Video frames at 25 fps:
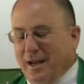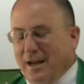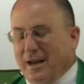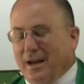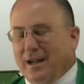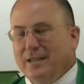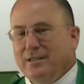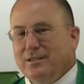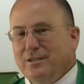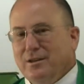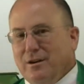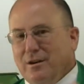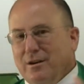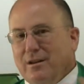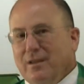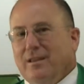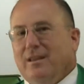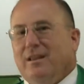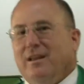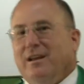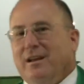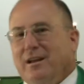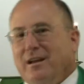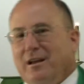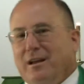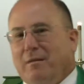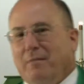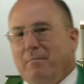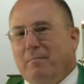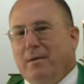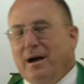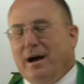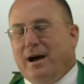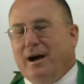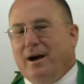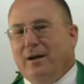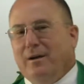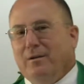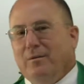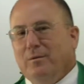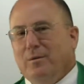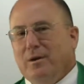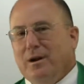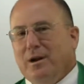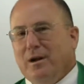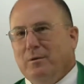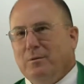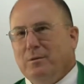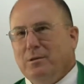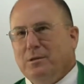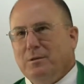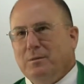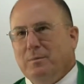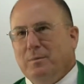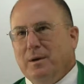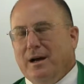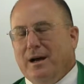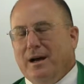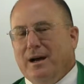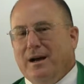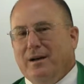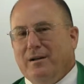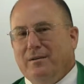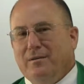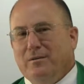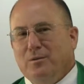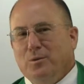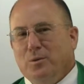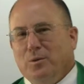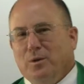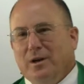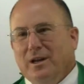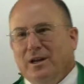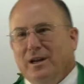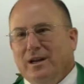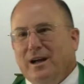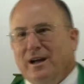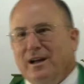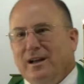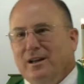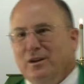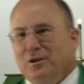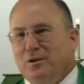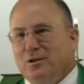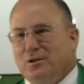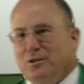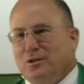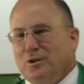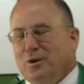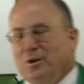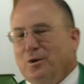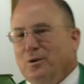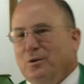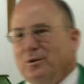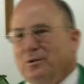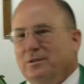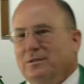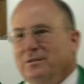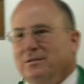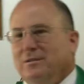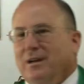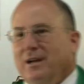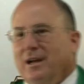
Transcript: and I started thinking about when I was about 29 years old.